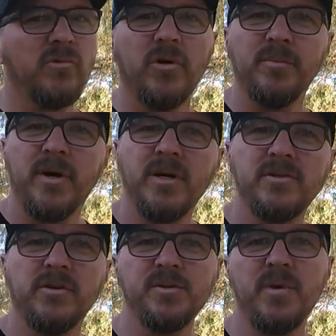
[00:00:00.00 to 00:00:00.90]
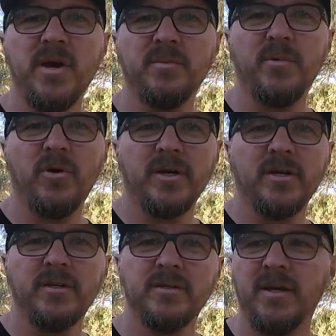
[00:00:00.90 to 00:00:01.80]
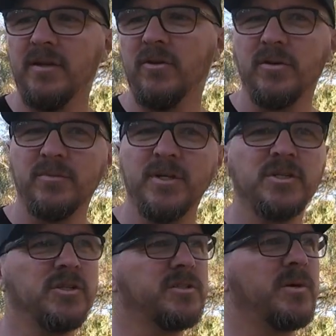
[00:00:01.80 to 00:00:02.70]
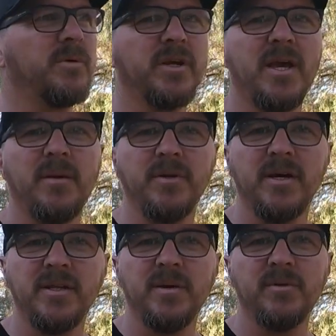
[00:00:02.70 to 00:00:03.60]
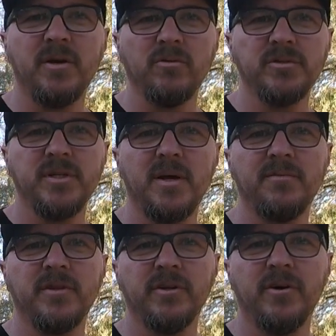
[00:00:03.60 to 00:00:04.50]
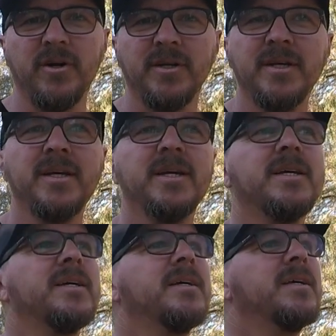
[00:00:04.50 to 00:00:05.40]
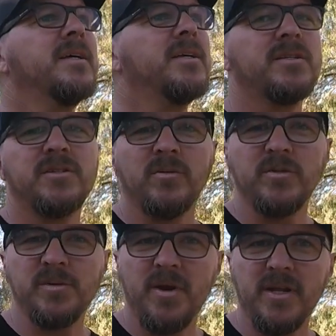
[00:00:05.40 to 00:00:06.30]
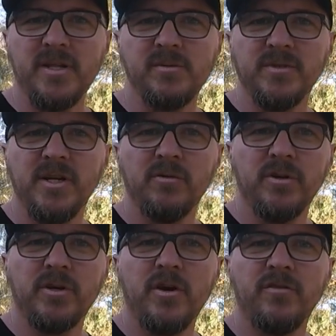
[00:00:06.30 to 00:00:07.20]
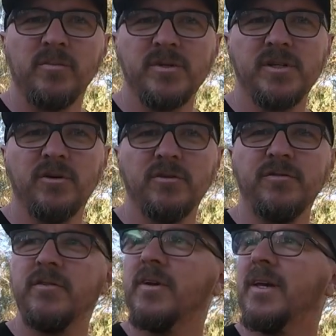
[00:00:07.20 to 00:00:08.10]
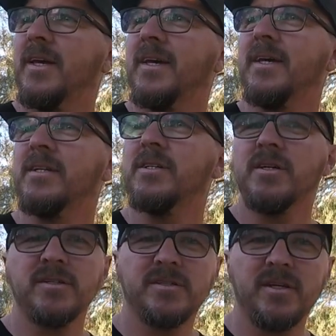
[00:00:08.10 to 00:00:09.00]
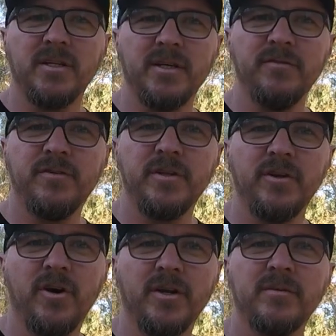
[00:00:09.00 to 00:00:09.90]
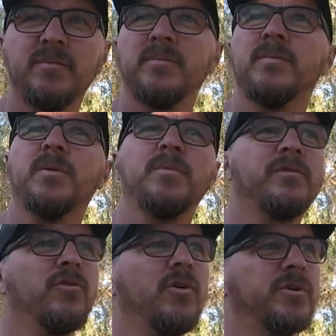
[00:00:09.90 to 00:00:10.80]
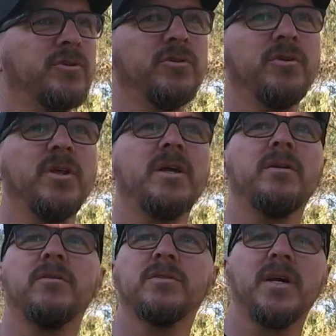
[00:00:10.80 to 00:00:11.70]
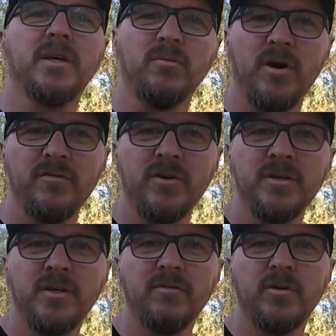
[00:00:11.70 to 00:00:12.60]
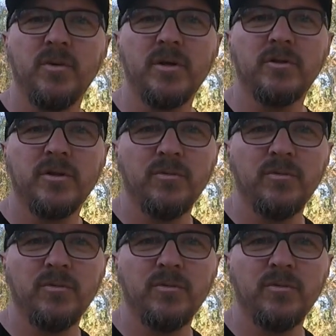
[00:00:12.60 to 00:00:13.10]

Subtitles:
riding past on his mountain bike, and like I mentioned, just someone camped down there, but they're all set up for the night. So I'm just about to get some dinner on the go for myself and settle in for the night. But before I do that, I'll take you over, give you a quick look at the